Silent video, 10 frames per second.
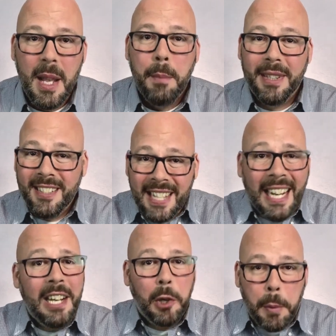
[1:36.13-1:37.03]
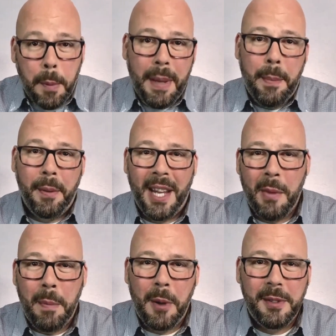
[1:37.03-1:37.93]
But the second group of people that
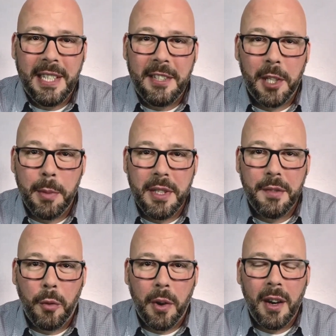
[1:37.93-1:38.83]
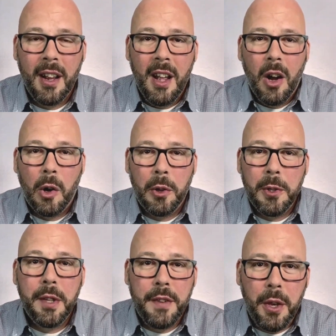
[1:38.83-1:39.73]
we post these sermons for are
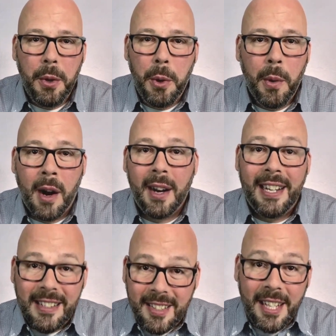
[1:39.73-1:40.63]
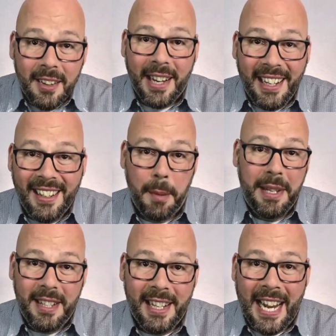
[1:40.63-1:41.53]
those of you who are considering
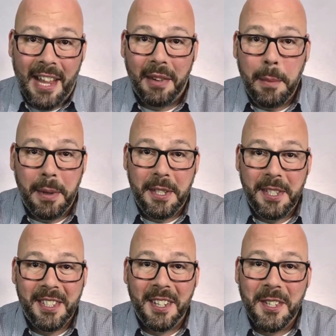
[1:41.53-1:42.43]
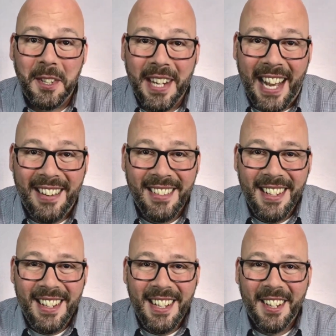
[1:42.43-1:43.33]
coming to The Gathering, but just aren't sure yet.
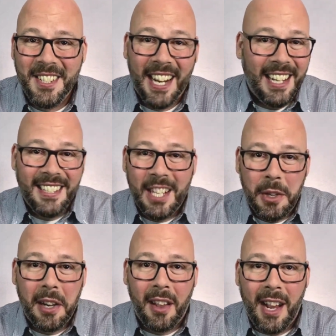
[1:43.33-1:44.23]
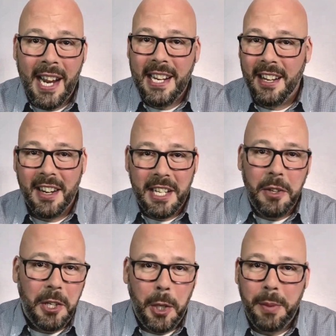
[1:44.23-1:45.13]
You're checking us out online and on
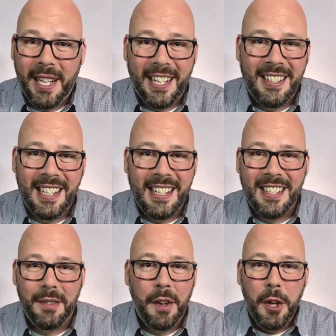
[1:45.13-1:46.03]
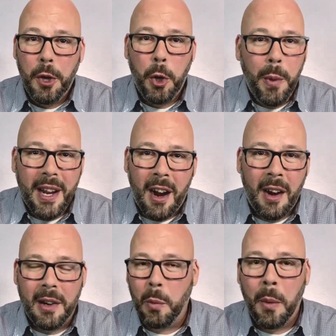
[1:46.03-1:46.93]
YouTube to get a sense of who we
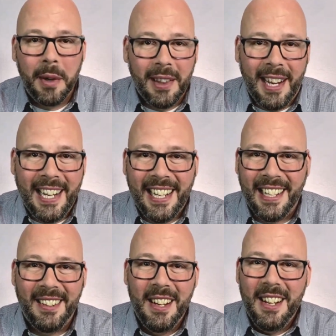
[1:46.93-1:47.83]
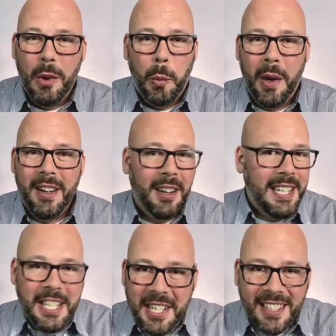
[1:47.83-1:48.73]
are and what we're like and what our
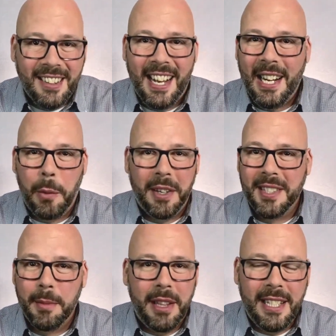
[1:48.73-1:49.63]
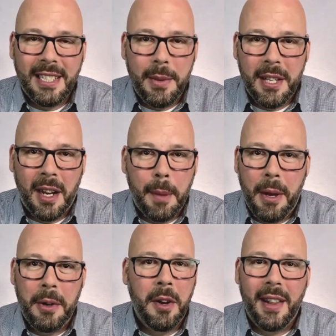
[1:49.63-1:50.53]
teaching's like, what are some of the things that we talk
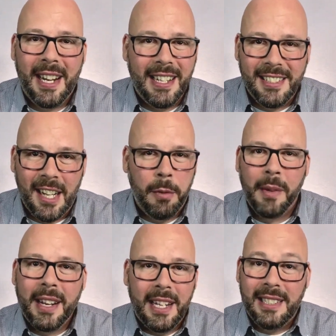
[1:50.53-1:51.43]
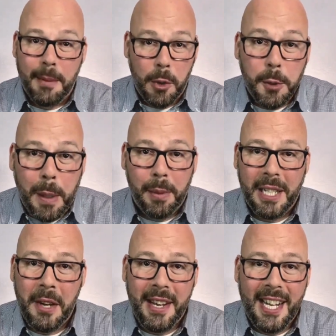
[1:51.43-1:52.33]
about and all that kind of stuff. We recognize that most people
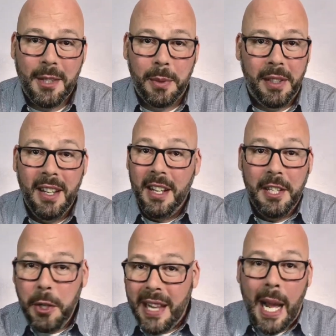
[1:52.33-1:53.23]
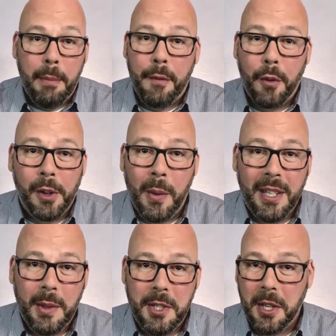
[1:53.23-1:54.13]
nowadays will do that before going
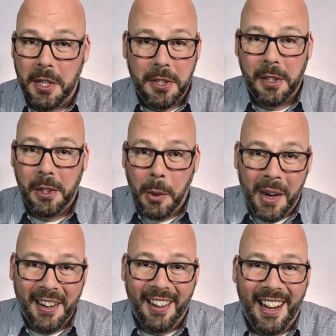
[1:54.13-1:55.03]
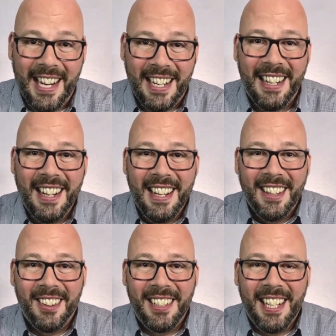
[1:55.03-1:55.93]
to a church. They'll go online and
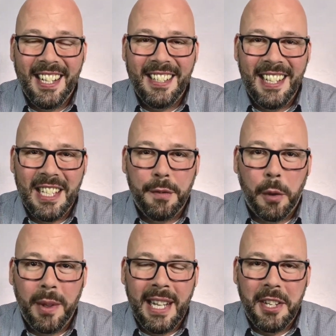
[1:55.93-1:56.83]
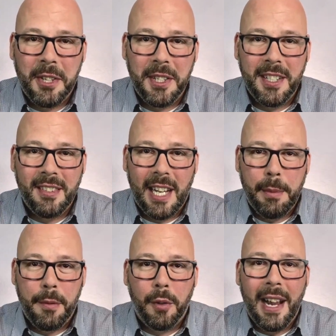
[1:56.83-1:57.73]
look to get a sense for what that church is
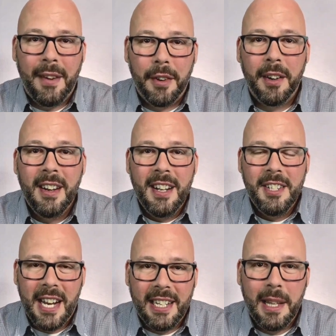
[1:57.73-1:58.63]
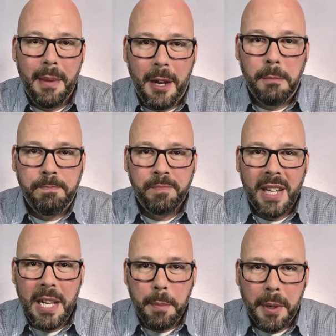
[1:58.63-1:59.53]
like before ever checking them out
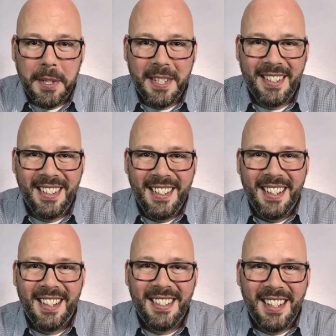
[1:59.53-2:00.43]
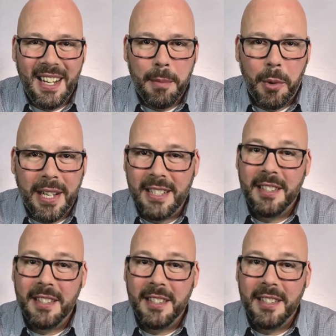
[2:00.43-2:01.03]
in person on Sunday mornings.